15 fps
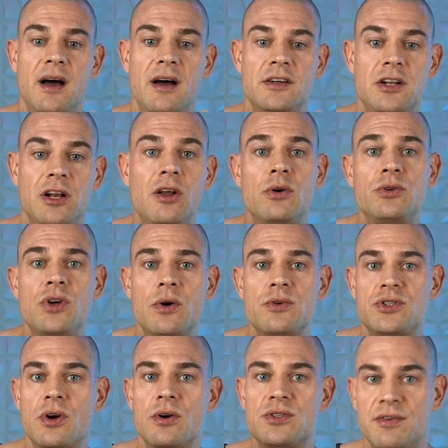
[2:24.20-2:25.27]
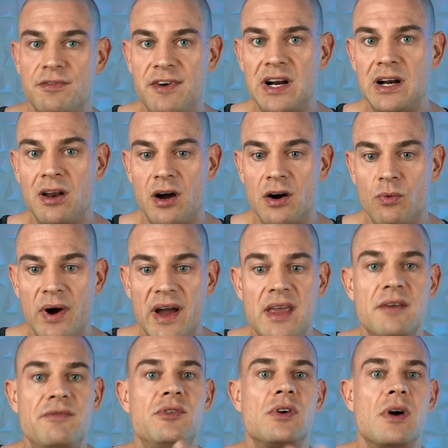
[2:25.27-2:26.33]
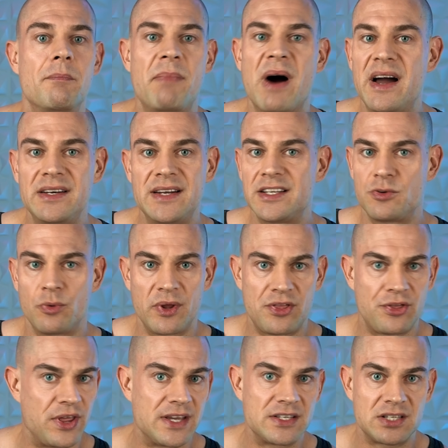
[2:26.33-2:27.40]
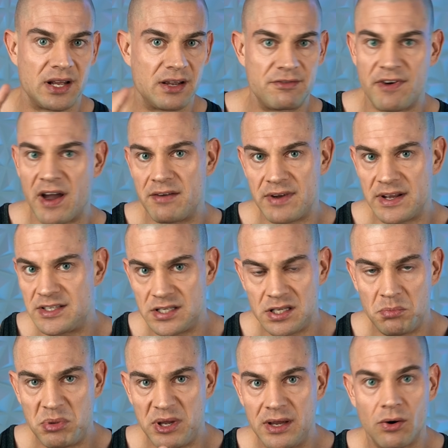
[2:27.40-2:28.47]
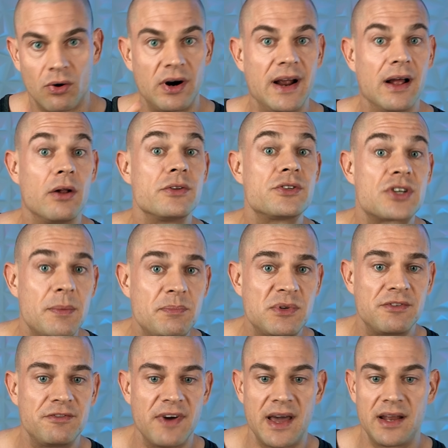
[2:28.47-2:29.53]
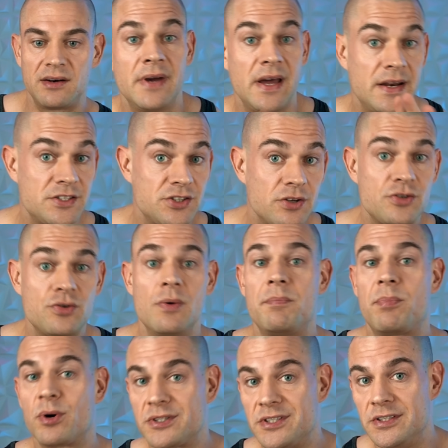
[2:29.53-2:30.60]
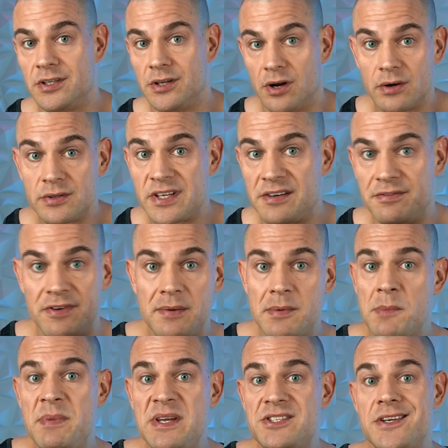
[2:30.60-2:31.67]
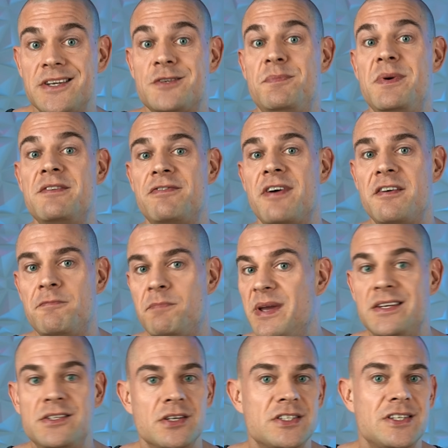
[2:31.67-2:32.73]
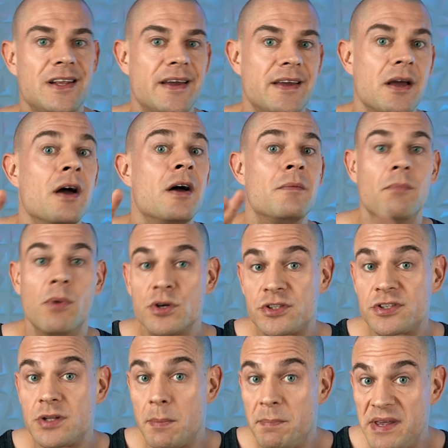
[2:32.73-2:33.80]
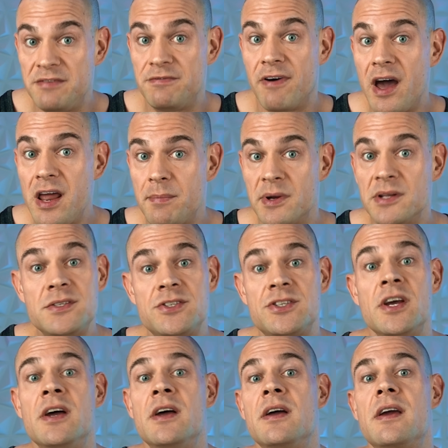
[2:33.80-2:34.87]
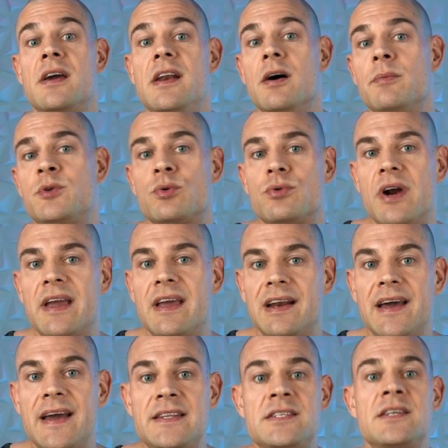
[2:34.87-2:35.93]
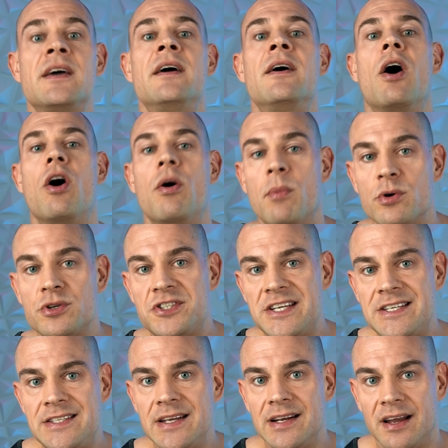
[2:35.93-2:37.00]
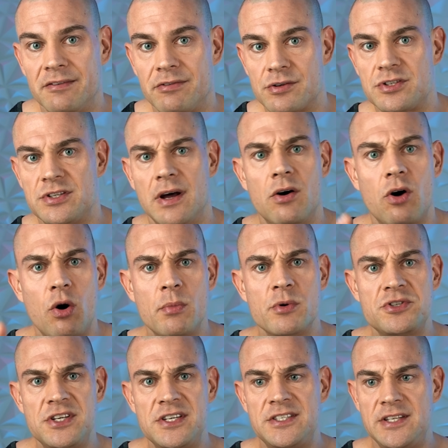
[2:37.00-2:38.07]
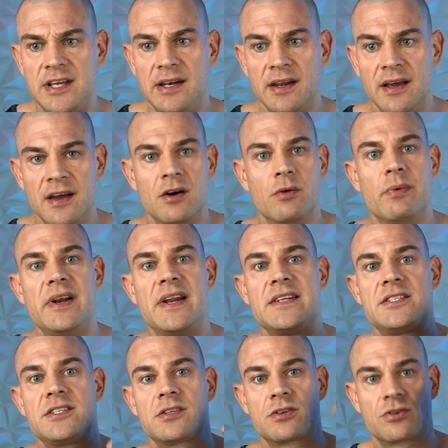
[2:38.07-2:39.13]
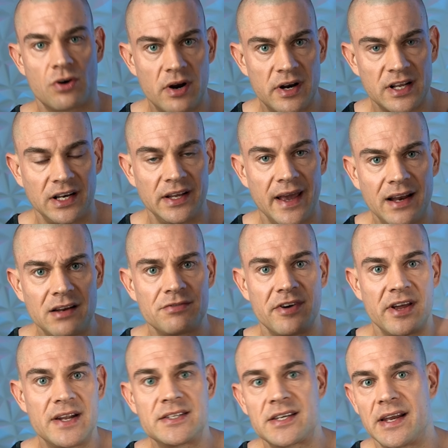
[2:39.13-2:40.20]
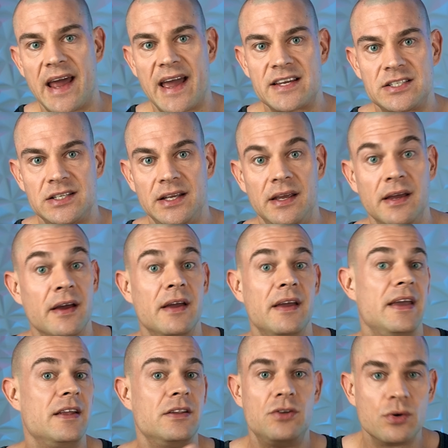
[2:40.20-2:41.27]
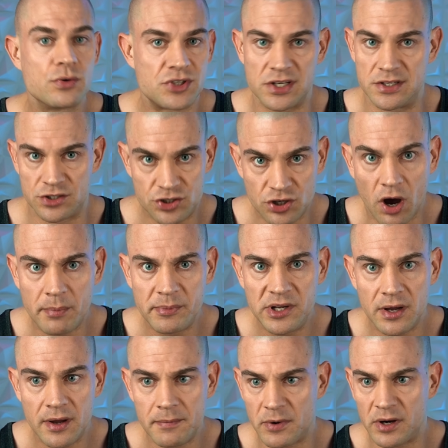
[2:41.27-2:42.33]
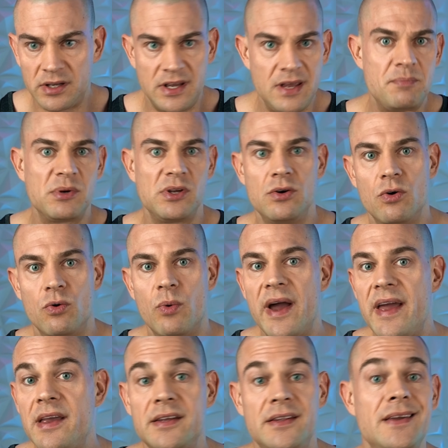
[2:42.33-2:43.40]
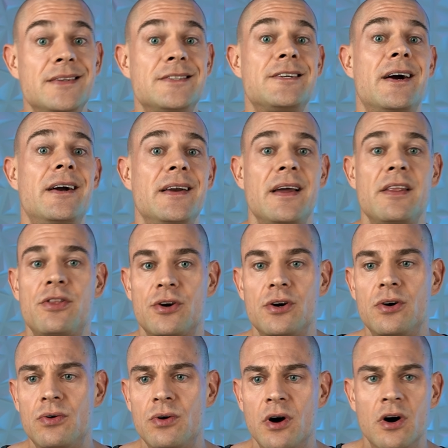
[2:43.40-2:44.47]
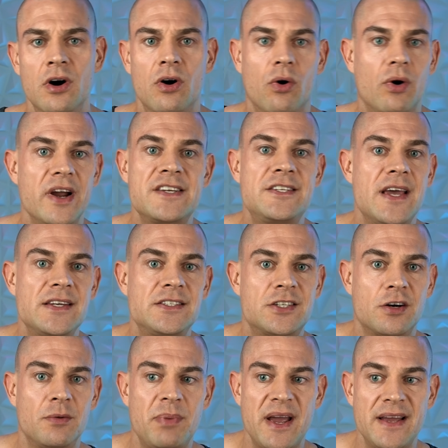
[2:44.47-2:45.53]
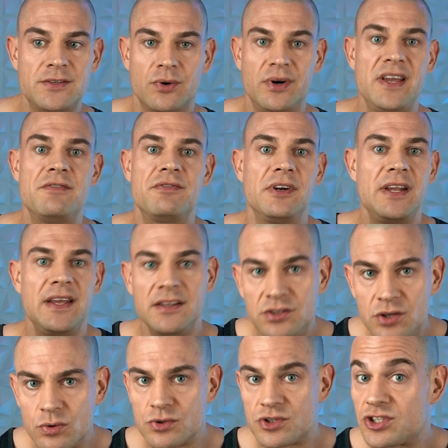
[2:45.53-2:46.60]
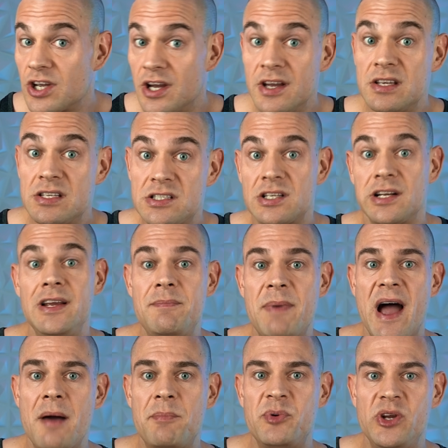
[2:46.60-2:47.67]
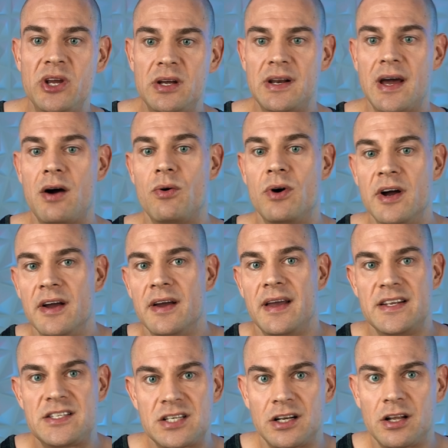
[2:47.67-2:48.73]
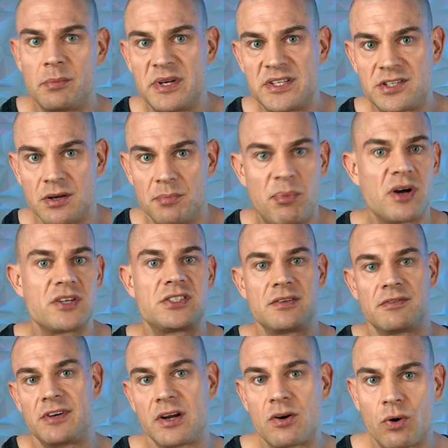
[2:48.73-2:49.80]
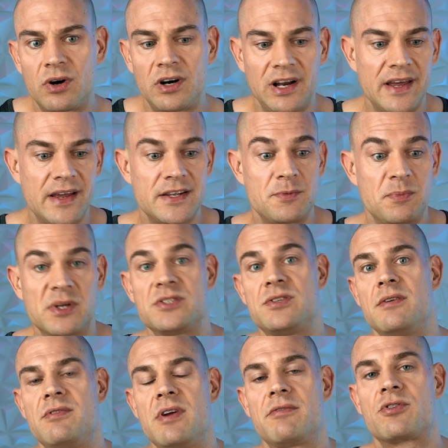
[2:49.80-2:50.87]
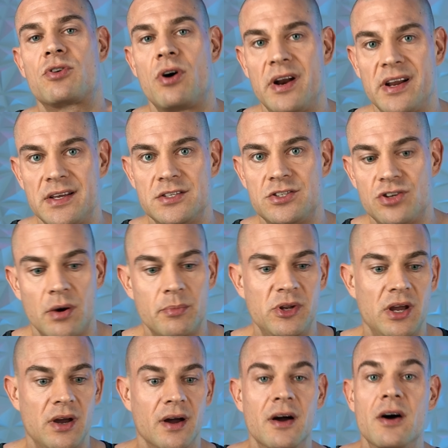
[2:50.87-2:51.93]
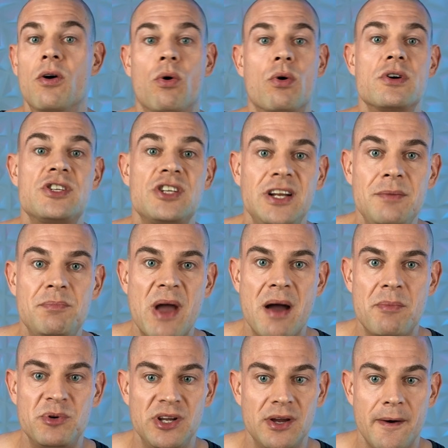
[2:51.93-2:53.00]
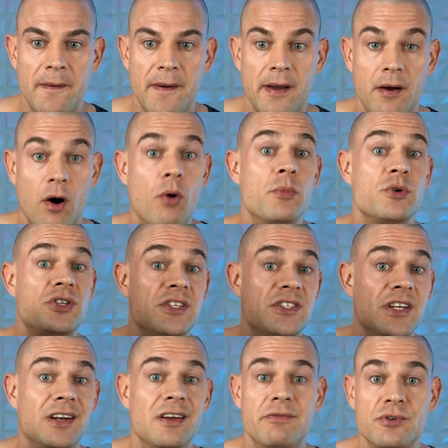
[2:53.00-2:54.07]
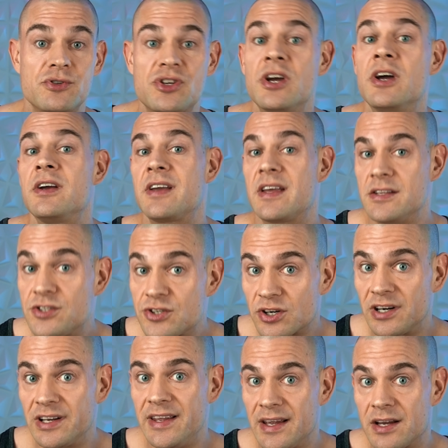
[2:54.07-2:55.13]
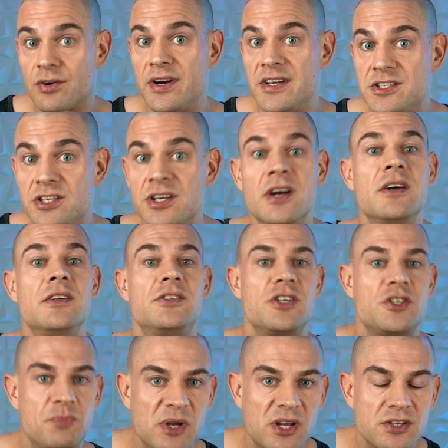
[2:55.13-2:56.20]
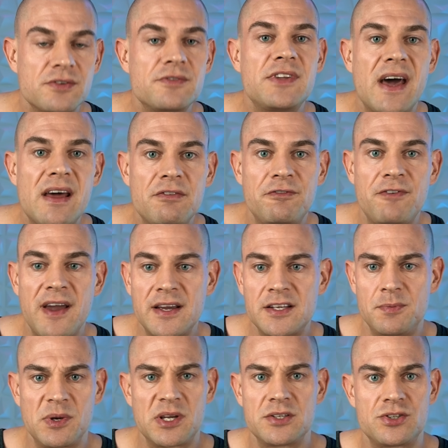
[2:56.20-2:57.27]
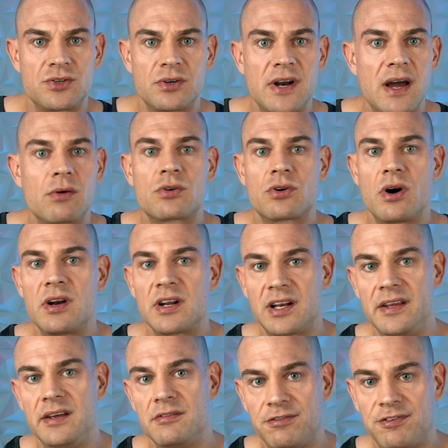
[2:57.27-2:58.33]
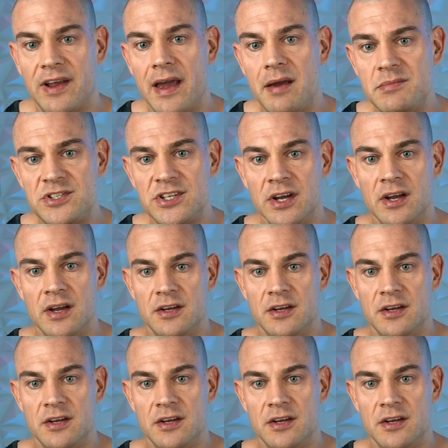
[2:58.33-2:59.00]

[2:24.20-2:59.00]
A uh, low dose goes a very long way if you combine that with things like five H T P or L tryptophan. And it's also important to note that vitamin B six, P five P, just like most of the B vitamins, can help to regulate homocysteine levels. Now, homocysteine, when it's chronically elevated, can actually induce insomnia by keeping you awake the entire night through, or exacerbate or even induce sleep apnea. Now, it's a little bit uh, positively correlated, because if you have chronic insomnia or sleep apnea, uh, homocysteine levels can certainly increase just because of that effect, because you're now chronically inflamed.